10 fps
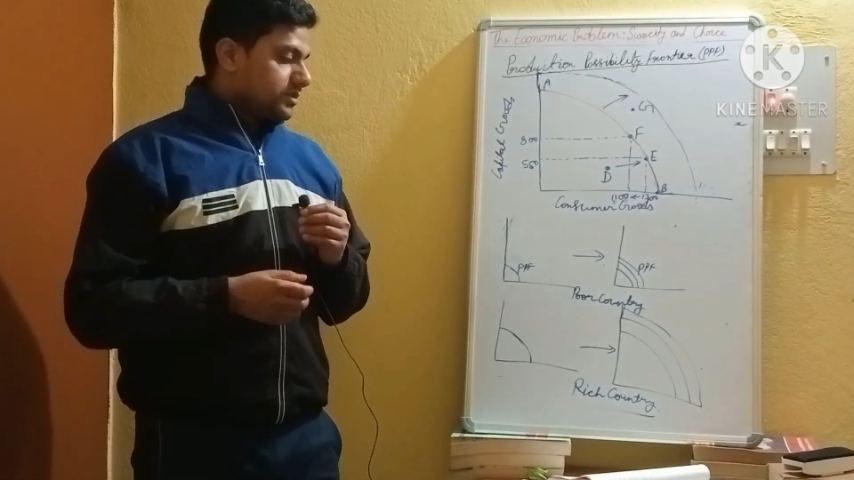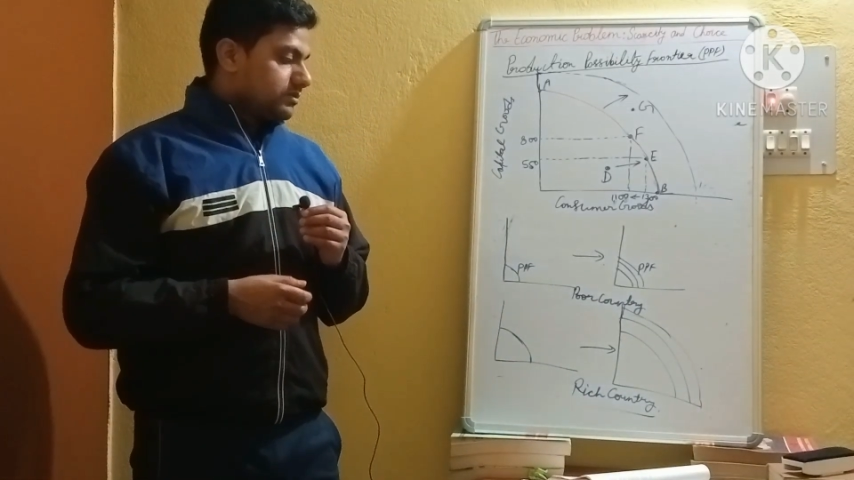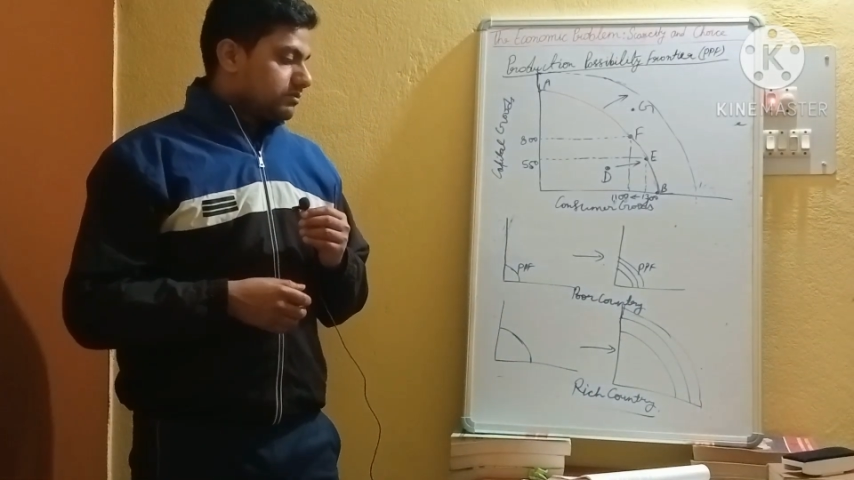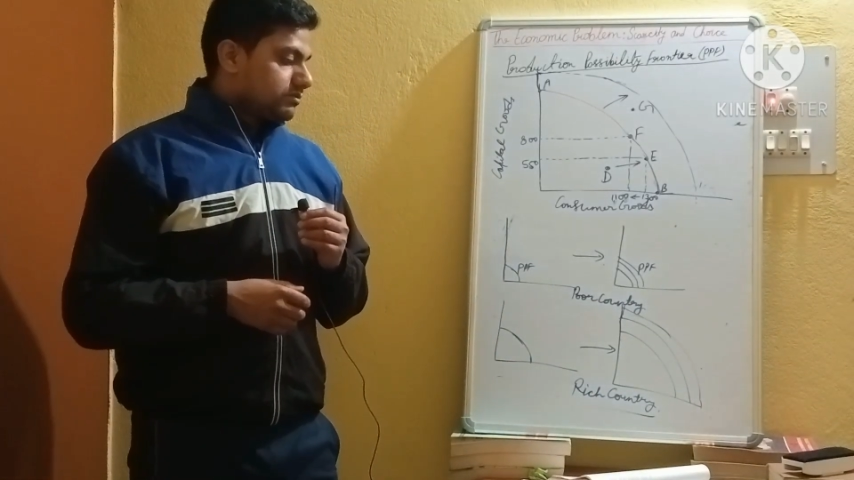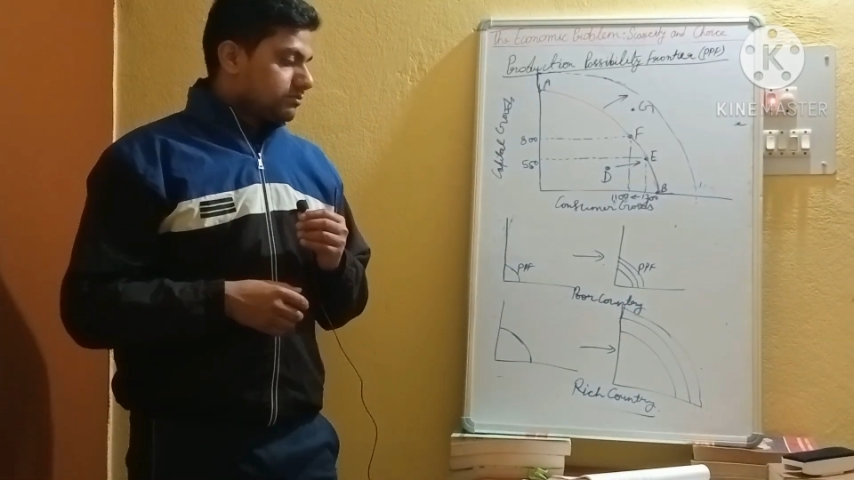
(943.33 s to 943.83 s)

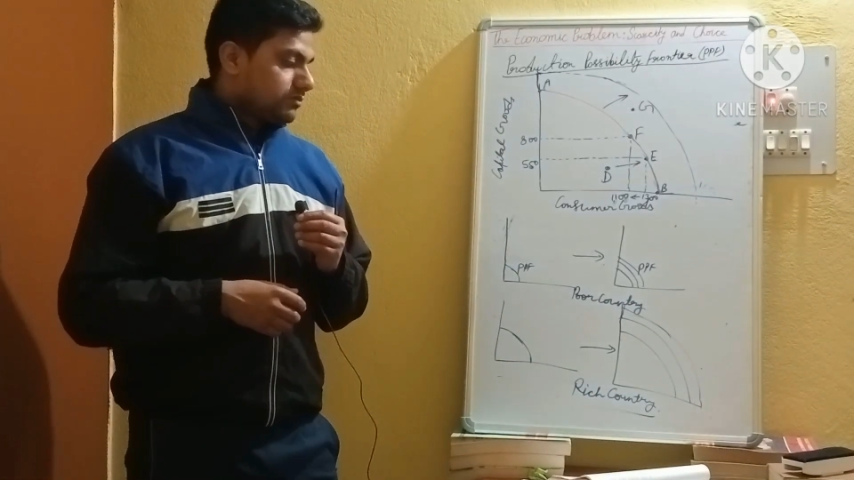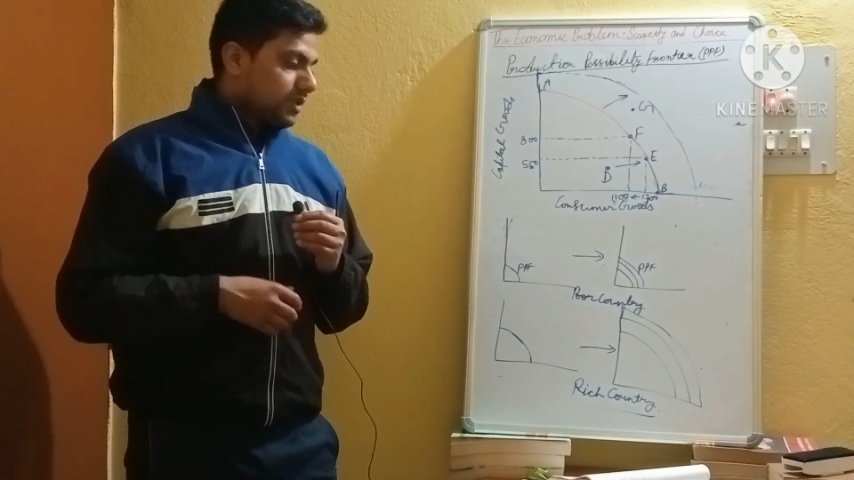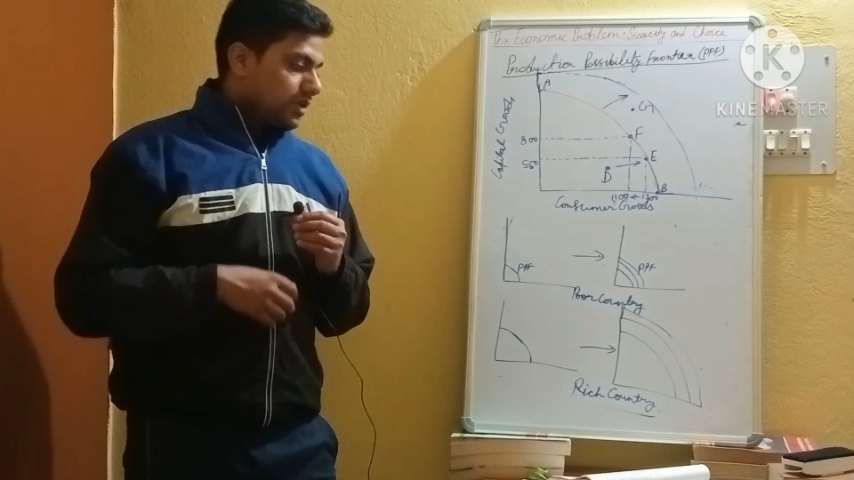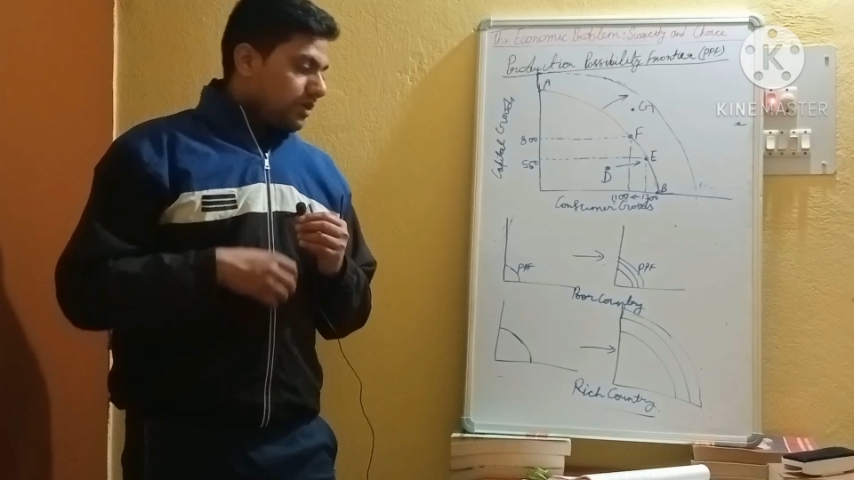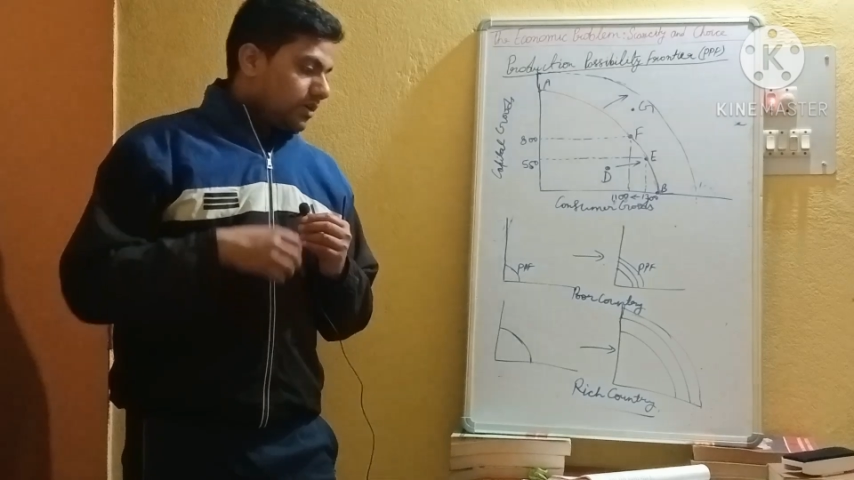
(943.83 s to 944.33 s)

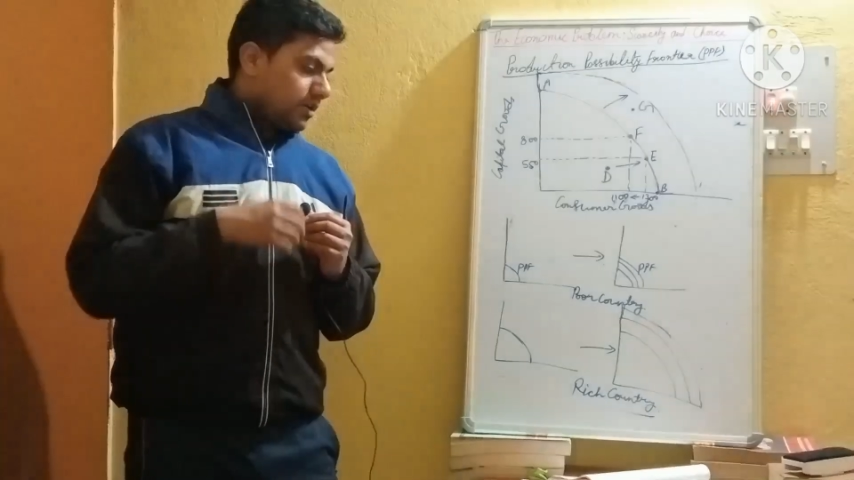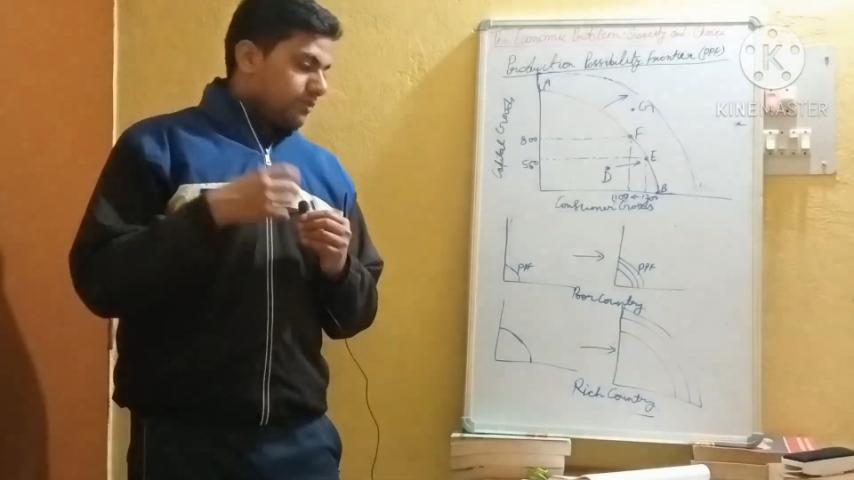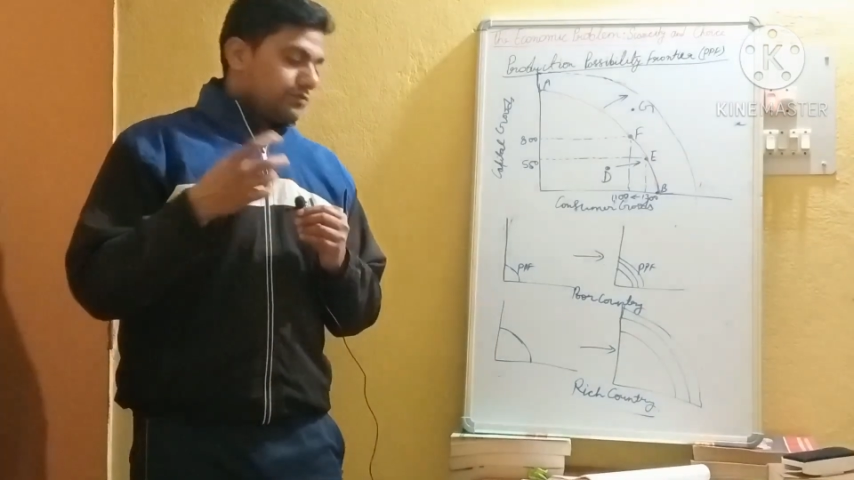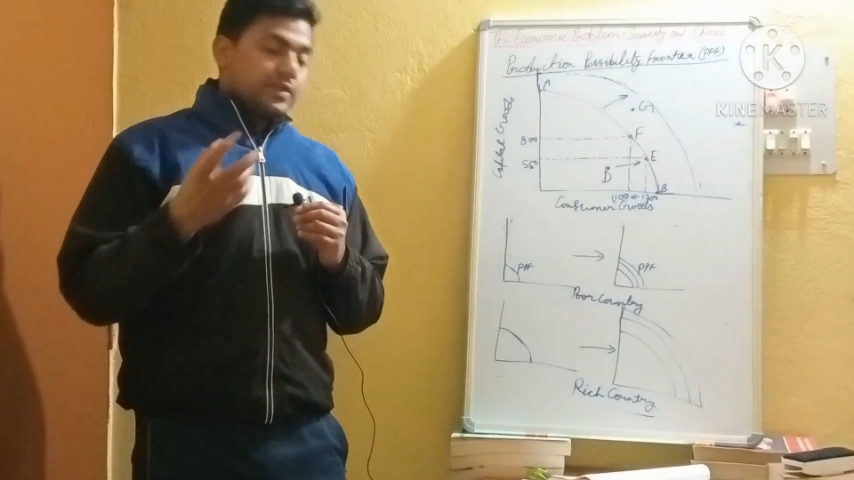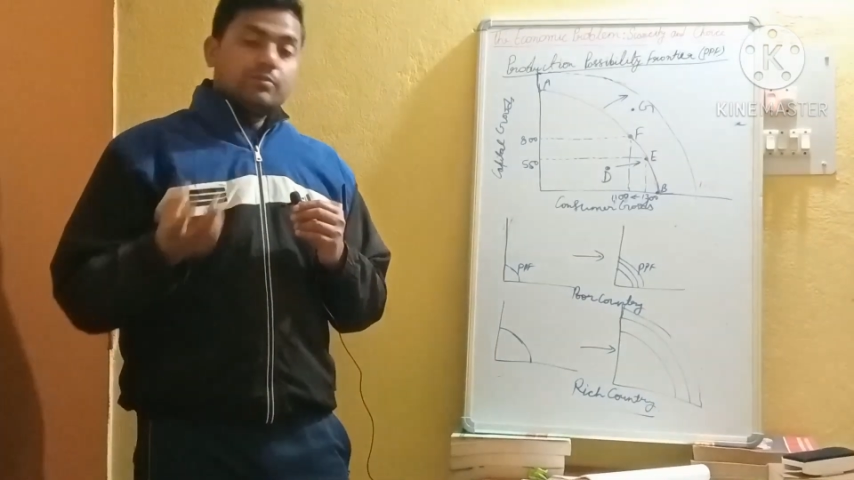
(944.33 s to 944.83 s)

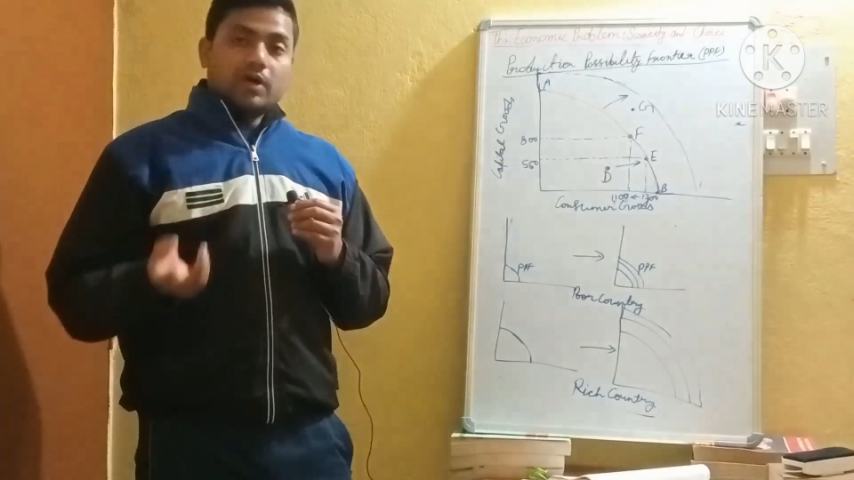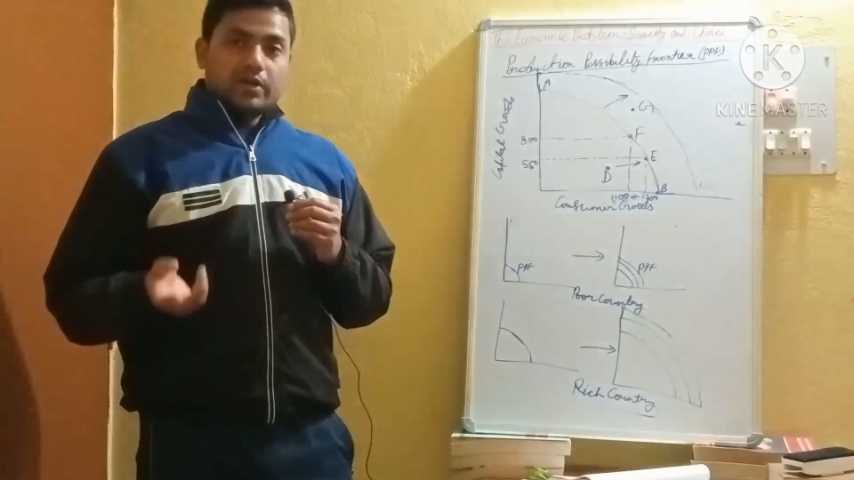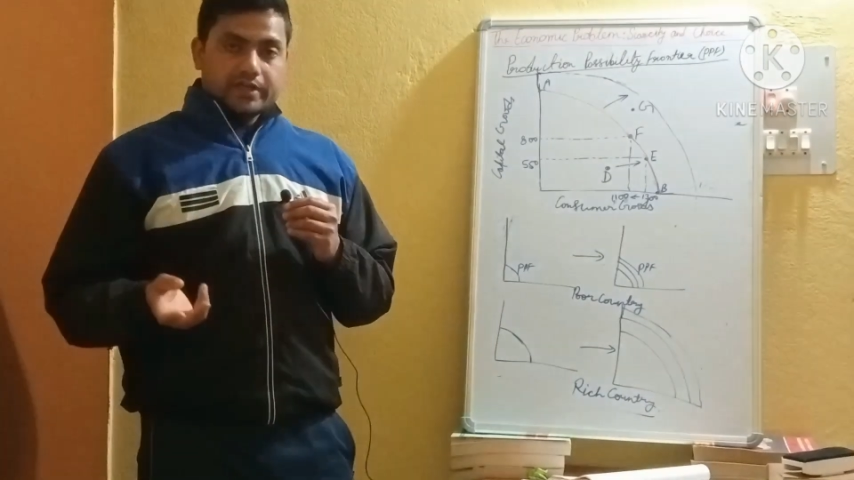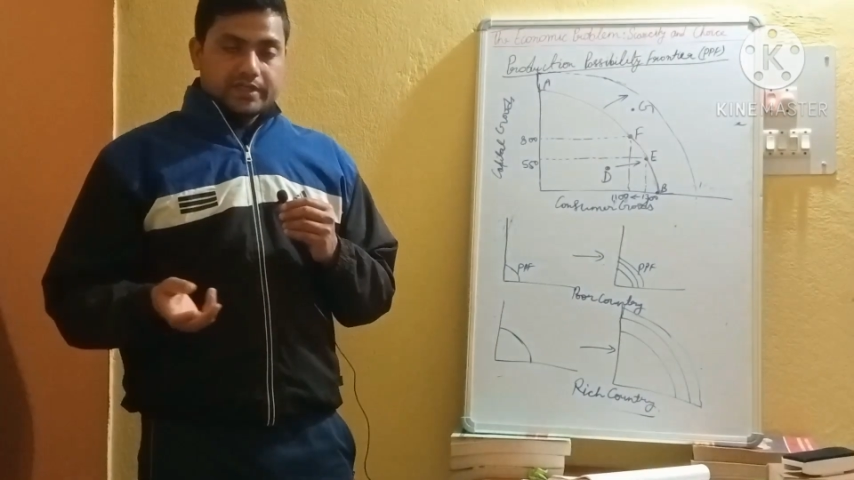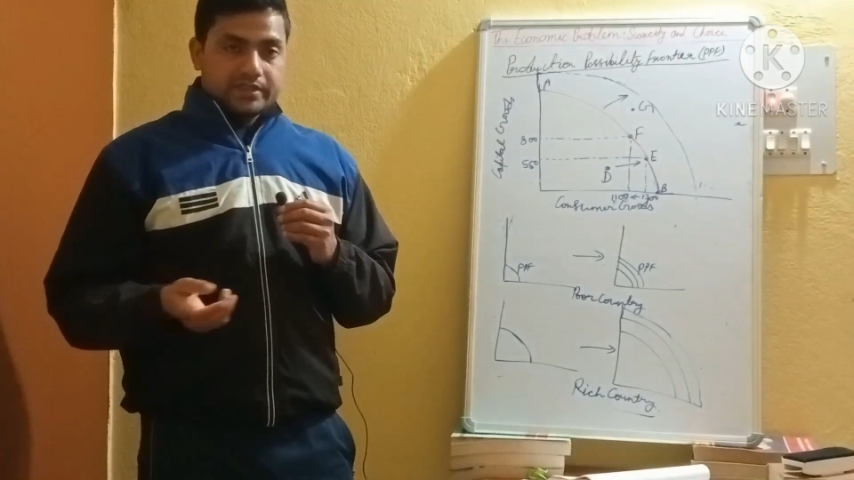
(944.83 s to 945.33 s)
a free
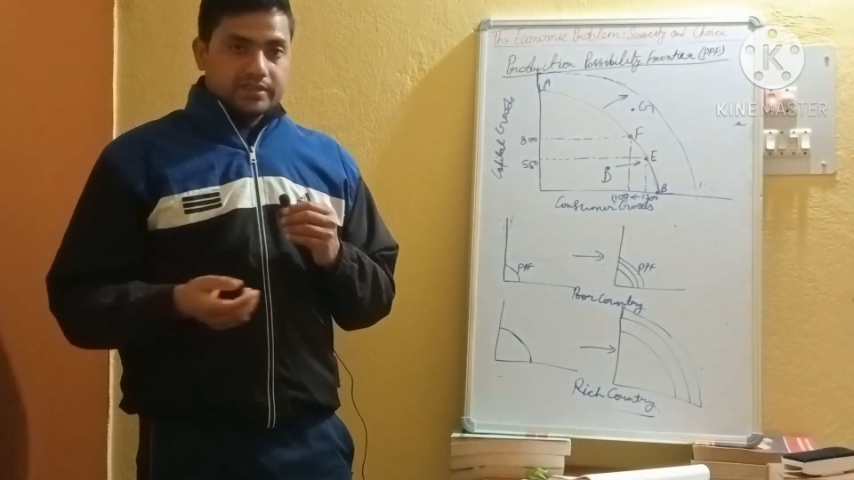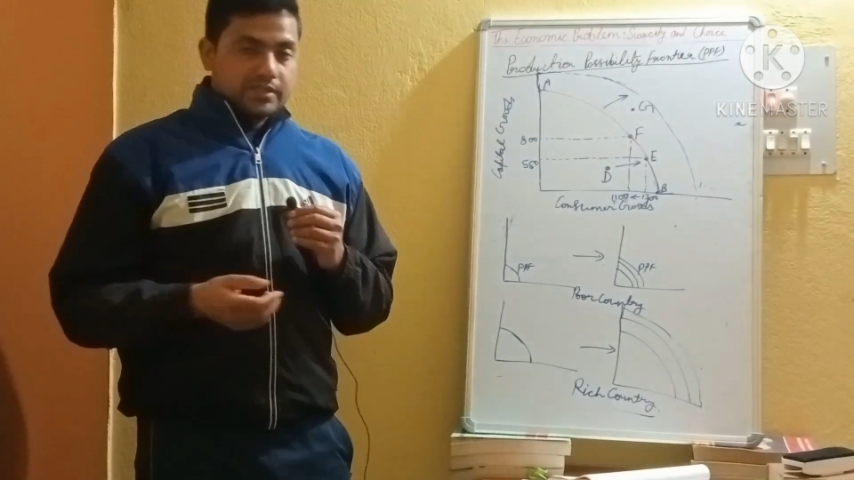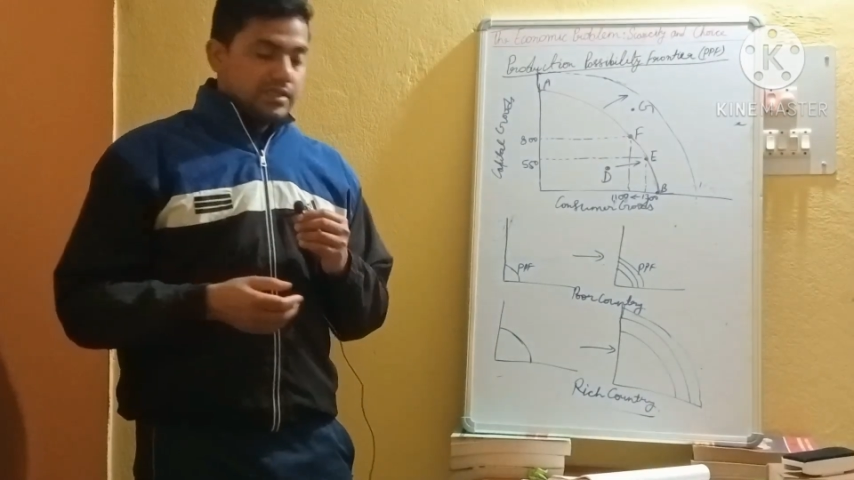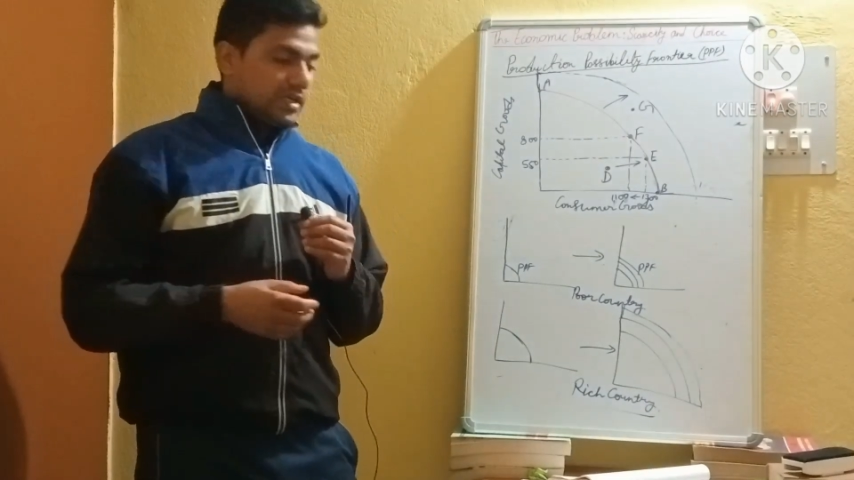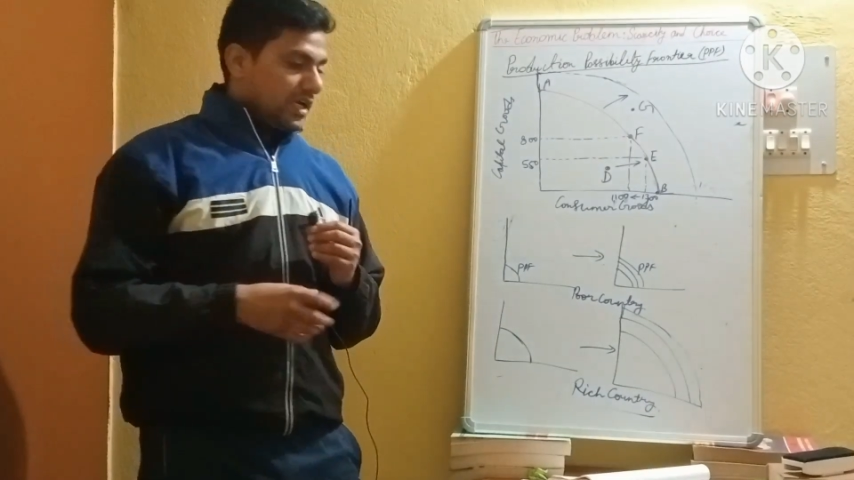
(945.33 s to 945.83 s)
market,